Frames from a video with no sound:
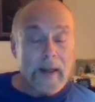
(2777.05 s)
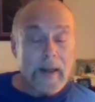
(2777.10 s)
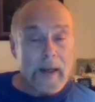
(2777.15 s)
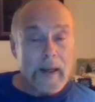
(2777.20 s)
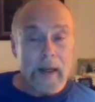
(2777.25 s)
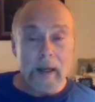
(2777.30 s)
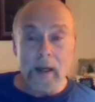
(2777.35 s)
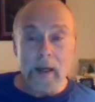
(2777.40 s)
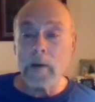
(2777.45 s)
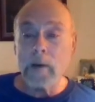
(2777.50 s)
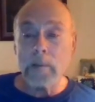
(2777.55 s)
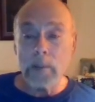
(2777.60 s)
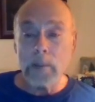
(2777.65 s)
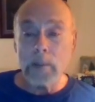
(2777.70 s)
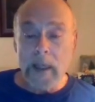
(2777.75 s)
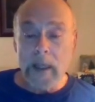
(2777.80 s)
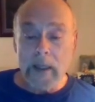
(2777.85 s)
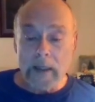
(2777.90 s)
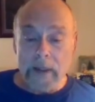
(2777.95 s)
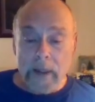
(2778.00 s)
It could
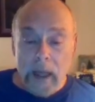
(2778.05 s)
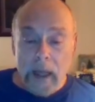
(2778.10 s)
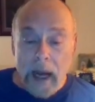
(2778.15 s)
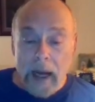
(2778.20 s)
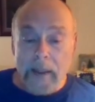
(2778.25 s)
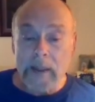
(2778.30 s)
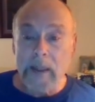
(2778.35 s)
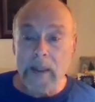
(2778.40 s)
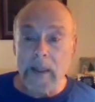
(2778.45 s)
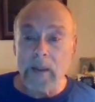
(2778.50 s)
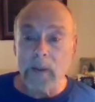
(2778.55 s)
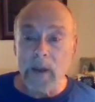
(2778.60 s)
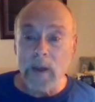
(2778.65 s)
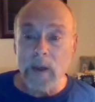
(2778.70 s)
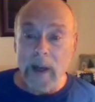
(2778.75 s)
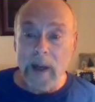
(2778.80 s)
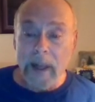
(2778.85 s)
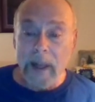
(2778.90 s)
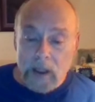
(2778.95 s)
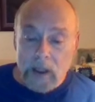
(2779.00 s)
be a toxic
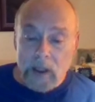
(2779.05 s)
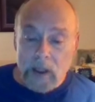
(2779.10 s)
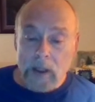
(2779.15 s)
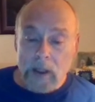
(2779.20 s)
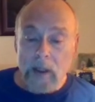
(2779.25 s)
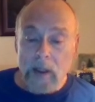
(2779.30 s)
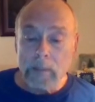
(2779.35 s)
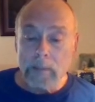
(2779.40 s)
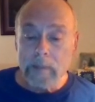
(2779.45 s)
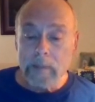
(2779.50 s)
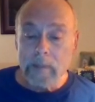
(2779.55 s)
relationship.